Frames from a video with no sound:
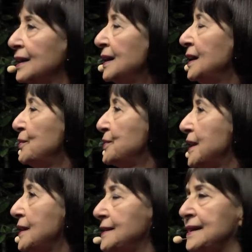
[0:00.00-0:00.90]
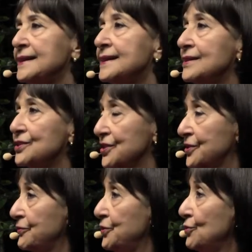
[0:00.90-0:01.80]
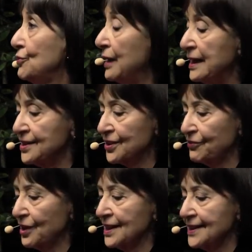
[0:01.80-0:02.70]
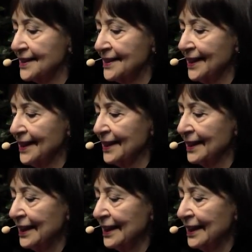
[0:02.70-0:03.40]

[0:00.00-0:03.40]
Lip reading: he was eating just a few grains of rice a day.